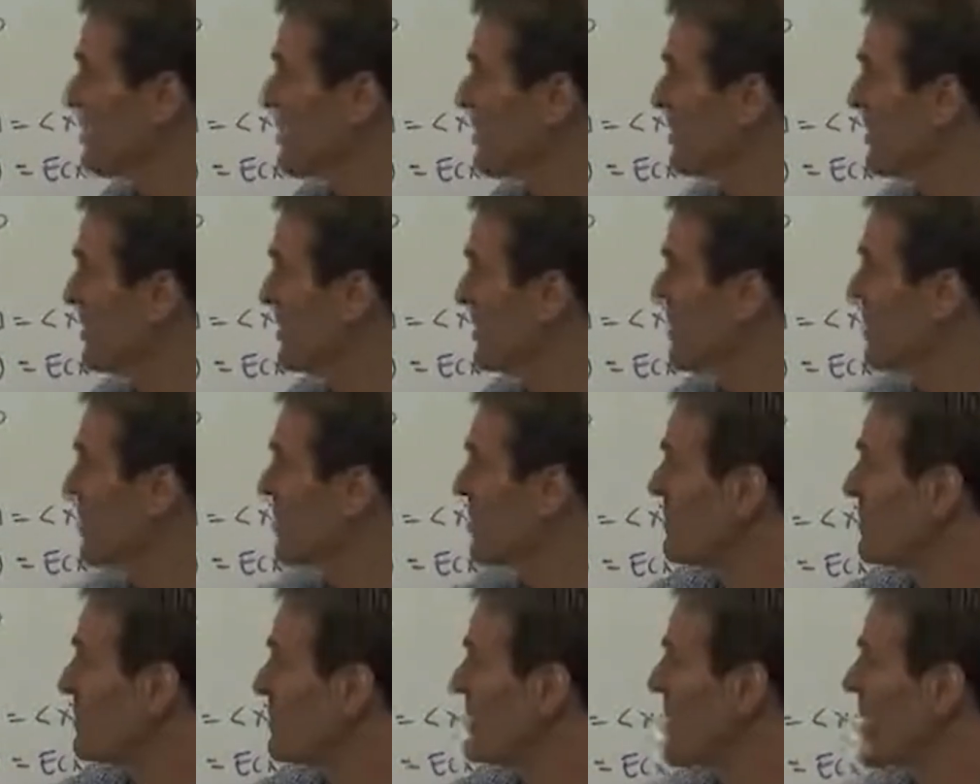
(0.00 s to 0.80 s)
But there
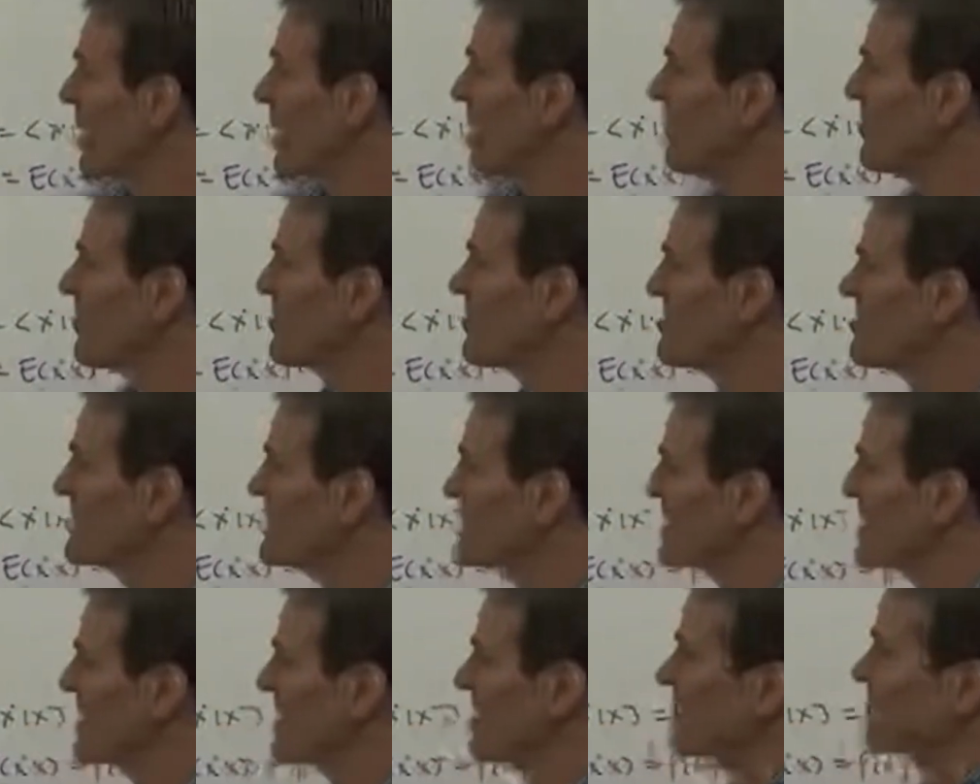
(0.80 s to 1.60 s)
could be other
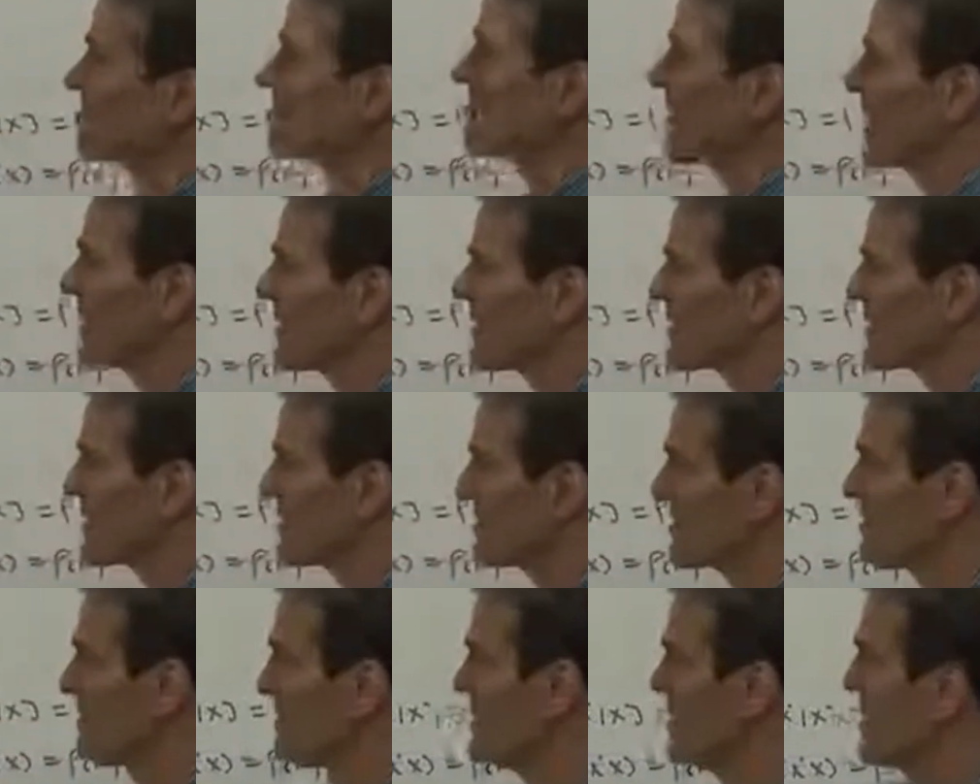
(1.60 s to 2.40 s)
discount
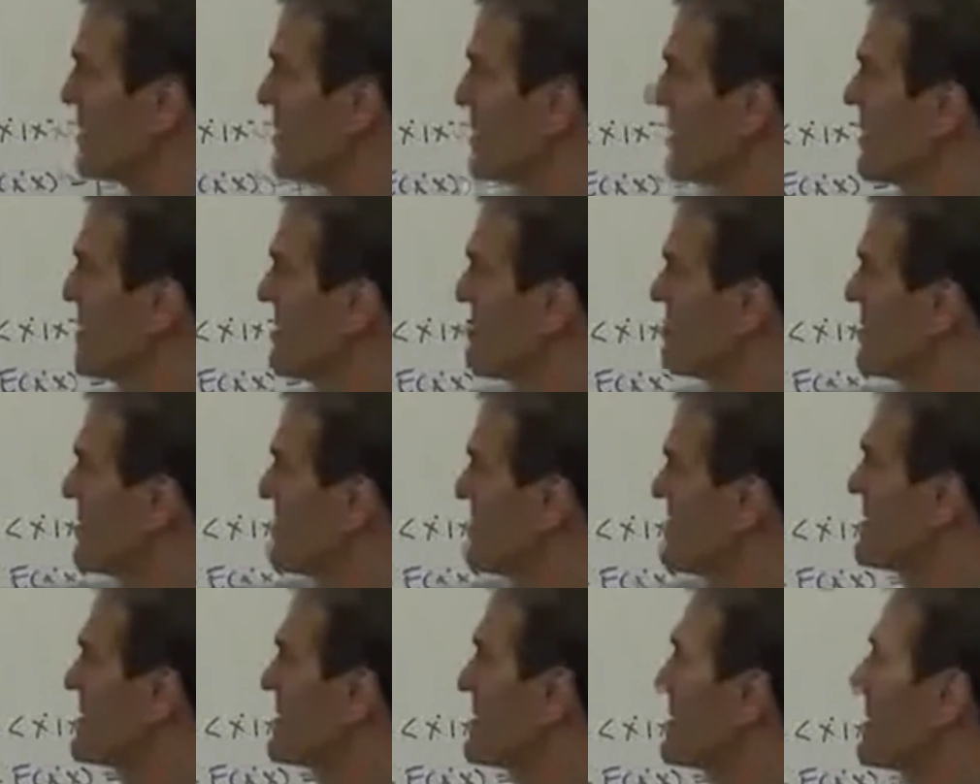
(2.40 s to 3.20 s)
factors. Here's a
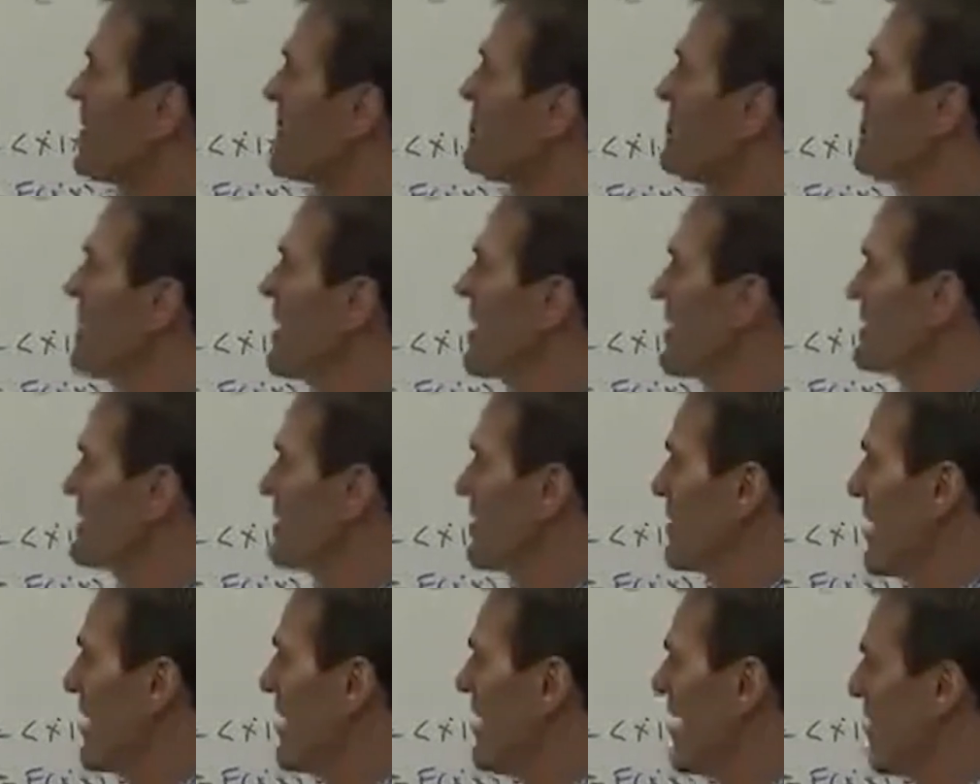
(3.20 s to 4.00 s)
discount
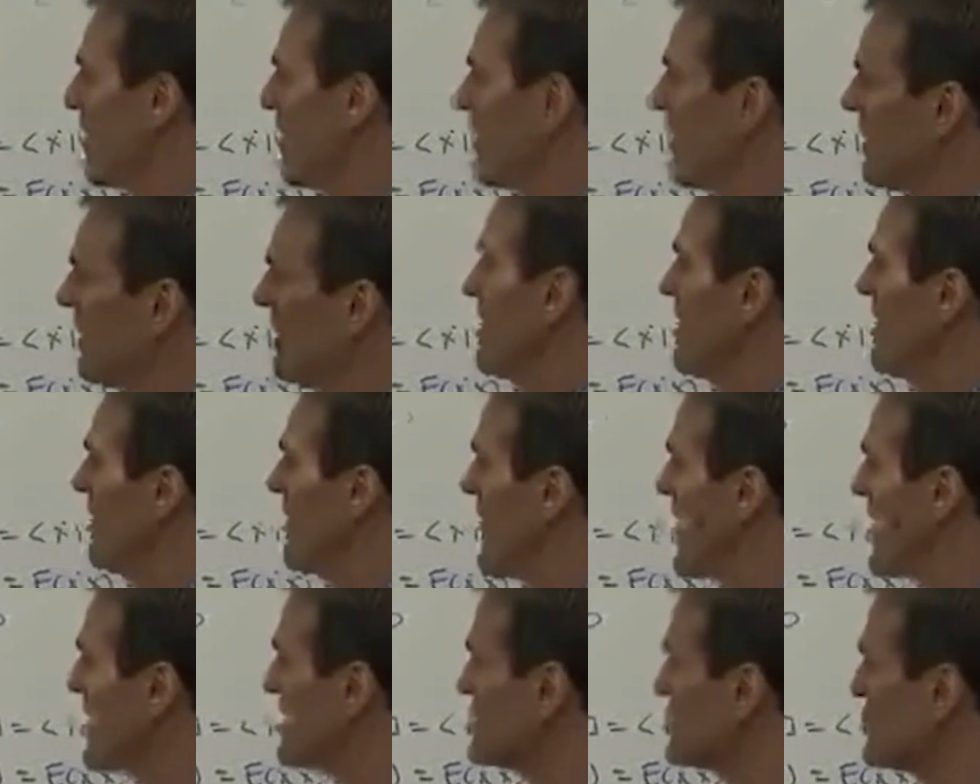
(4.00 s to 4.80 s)
factor m.
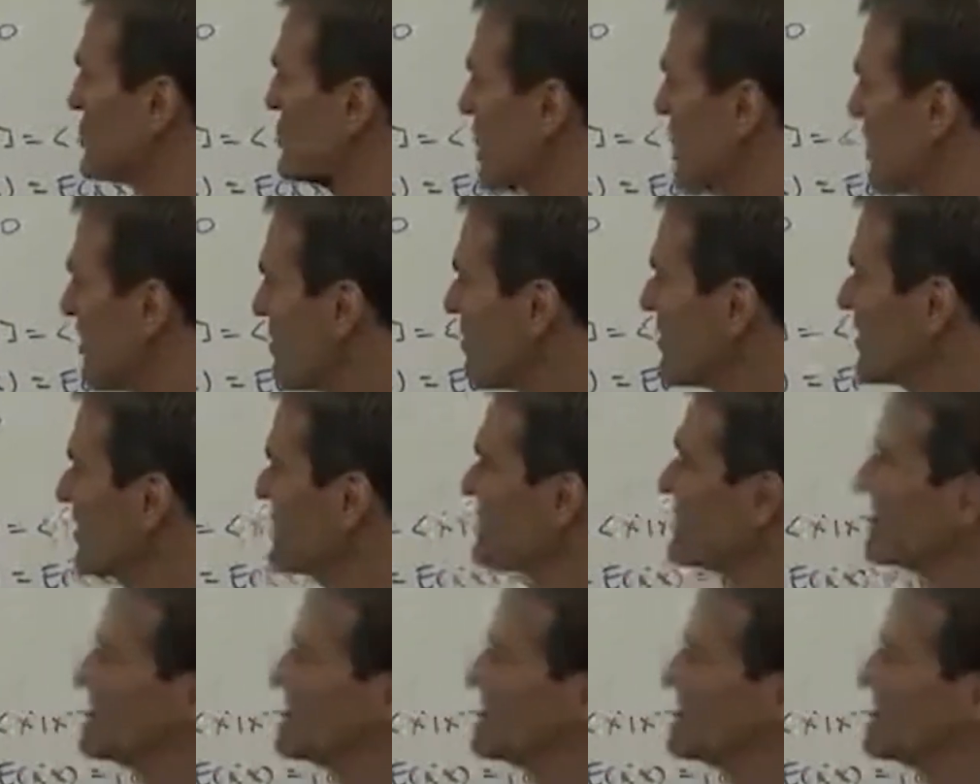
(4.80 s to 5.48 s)
That generates